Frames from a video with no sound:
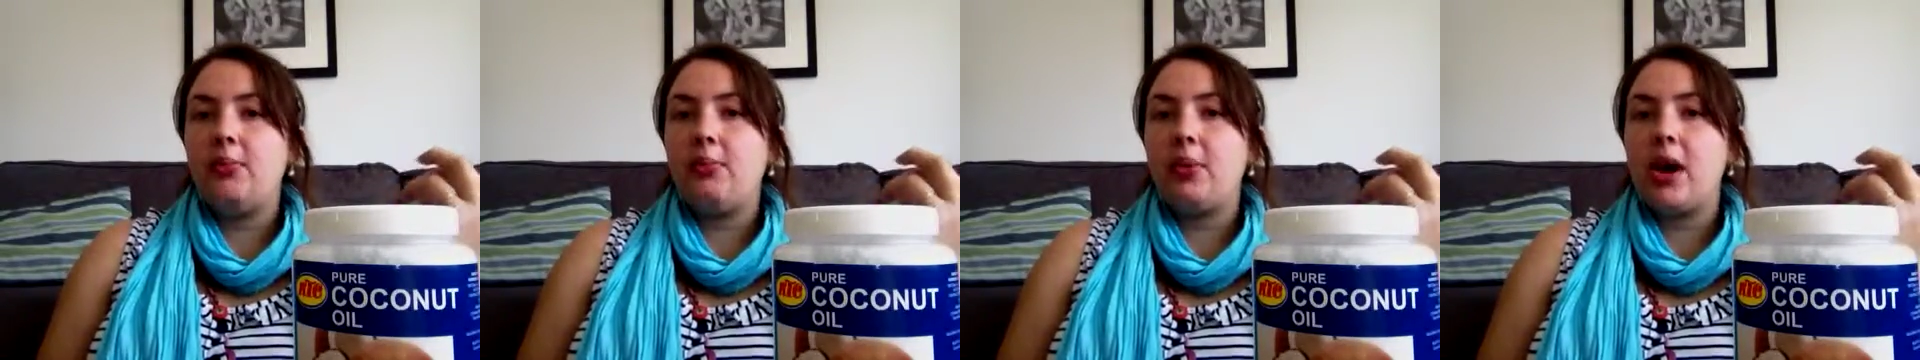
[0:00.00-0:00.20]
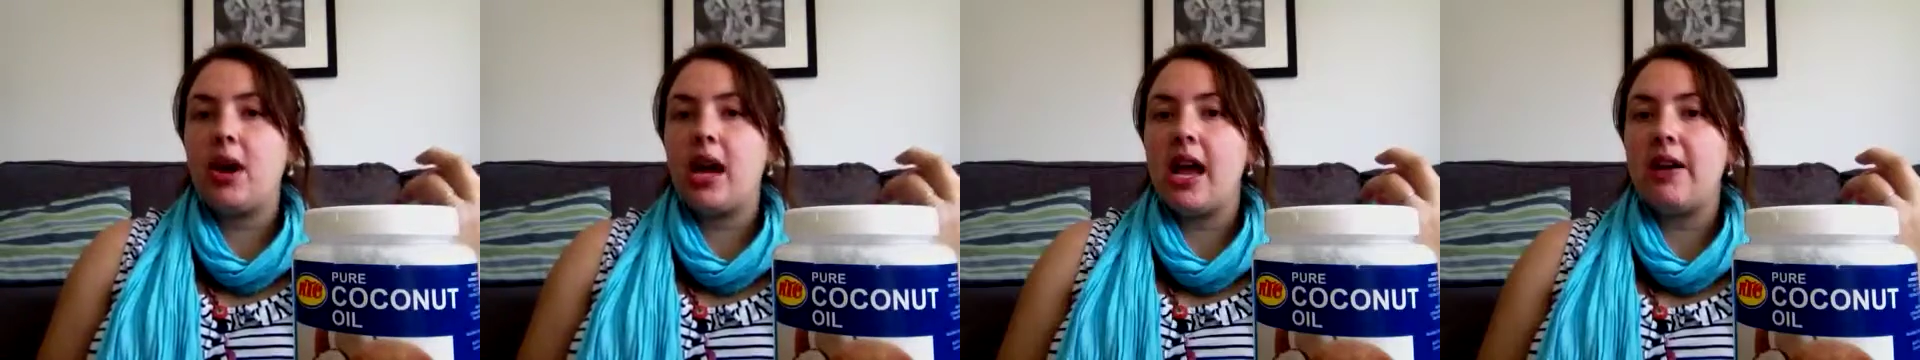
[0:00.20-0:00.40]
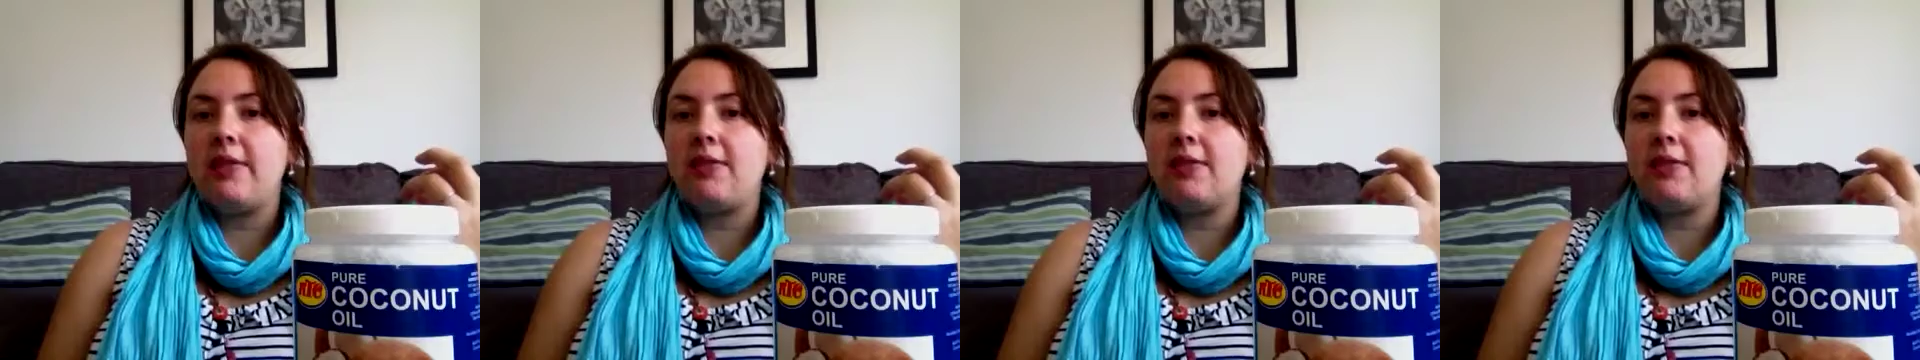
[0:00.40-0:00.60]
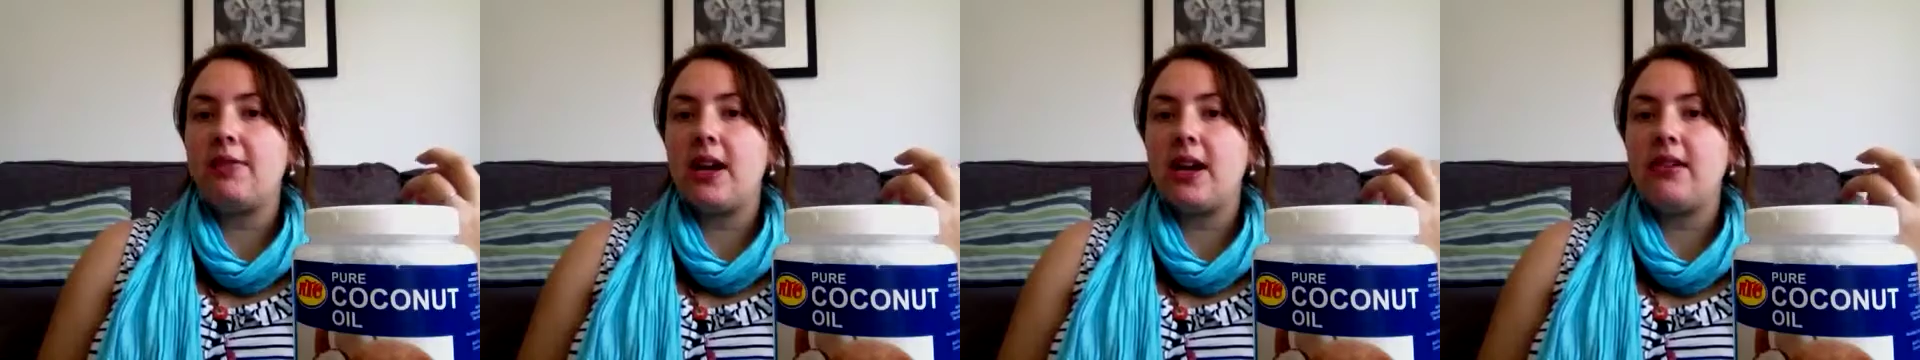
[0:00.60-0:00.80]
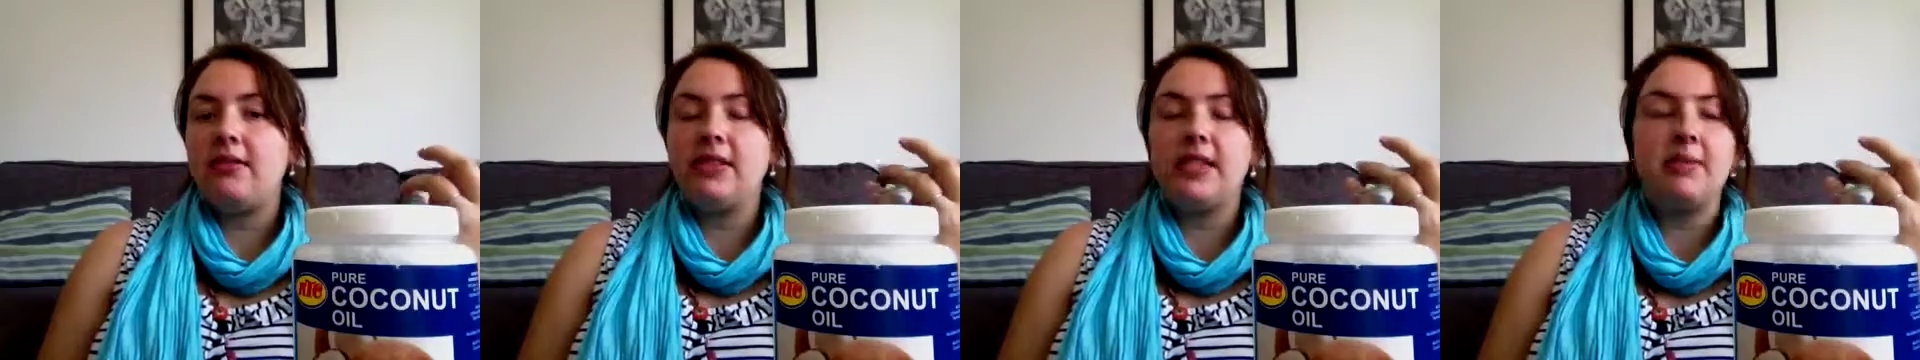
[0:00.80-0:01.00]
but I haven't
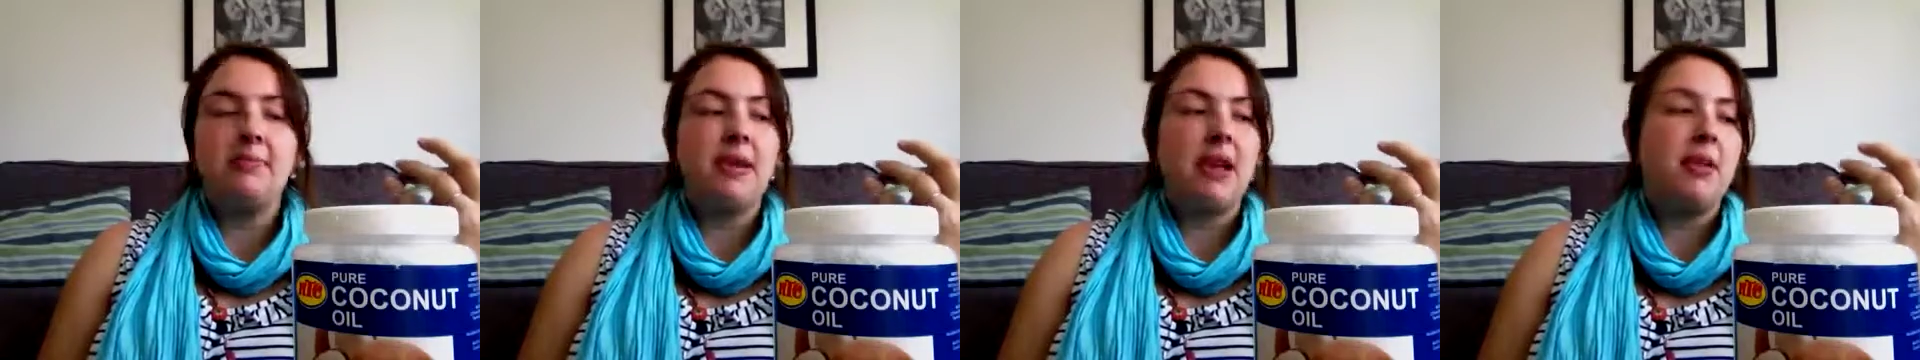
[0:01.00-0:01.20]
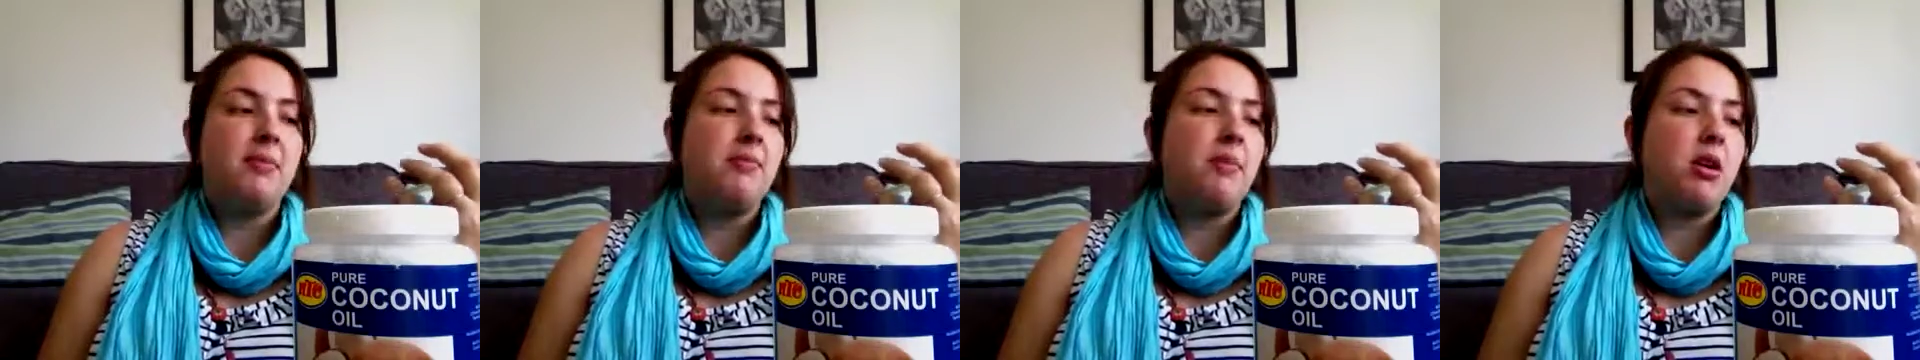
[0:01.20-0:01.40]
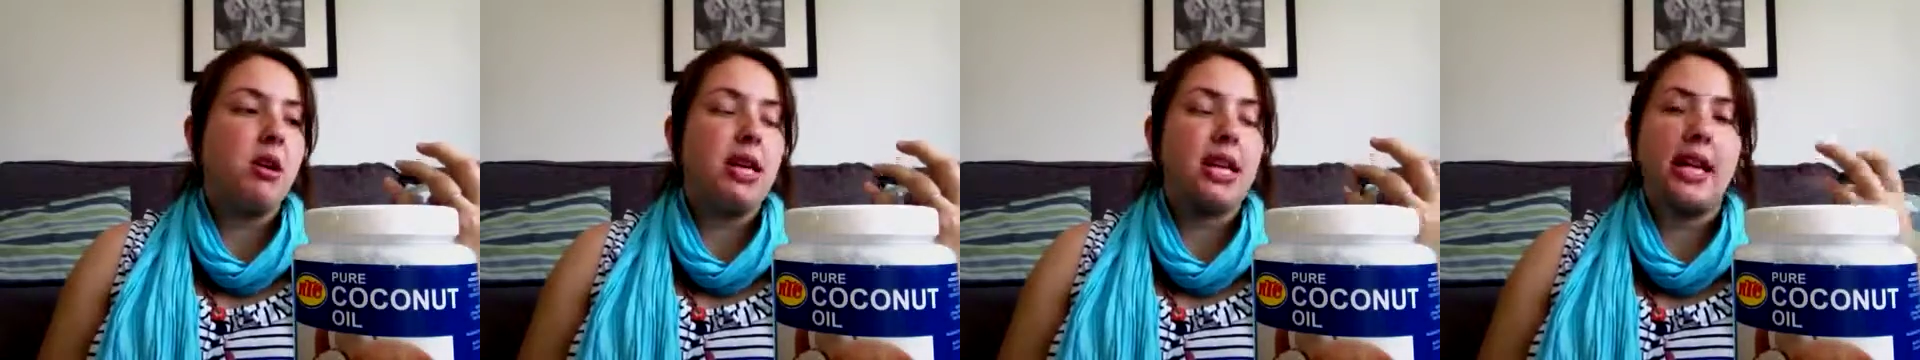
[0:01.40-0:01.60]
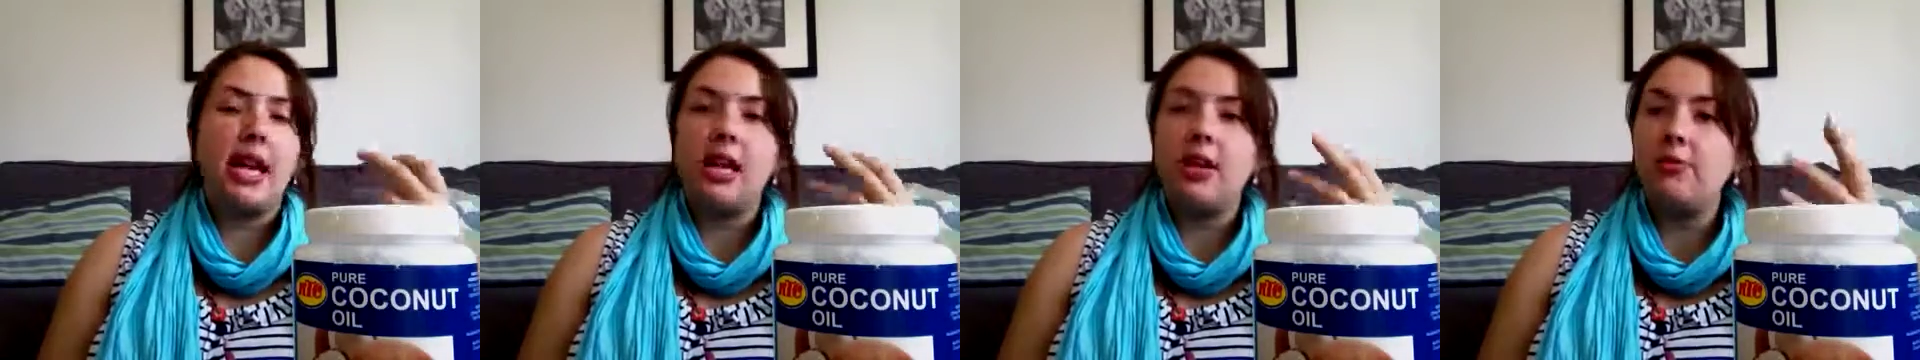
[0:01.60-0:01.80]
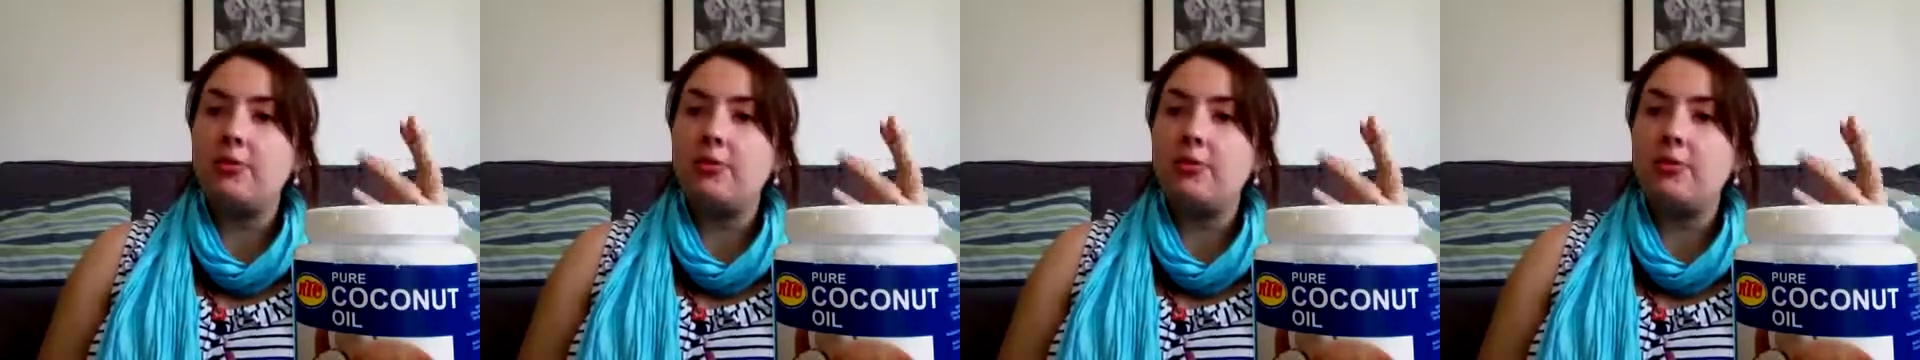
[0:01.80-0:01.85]
found it marking any